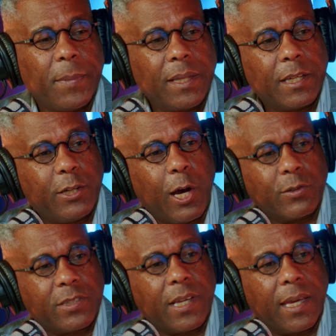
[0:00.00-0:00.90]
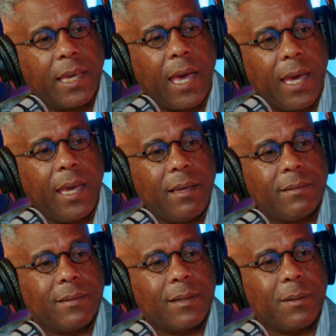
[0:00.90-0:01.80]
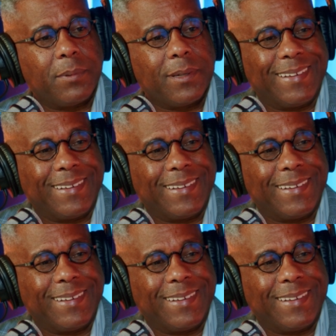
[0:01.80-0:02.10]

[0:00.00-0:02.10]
you mean the don't say gay, you know, bill.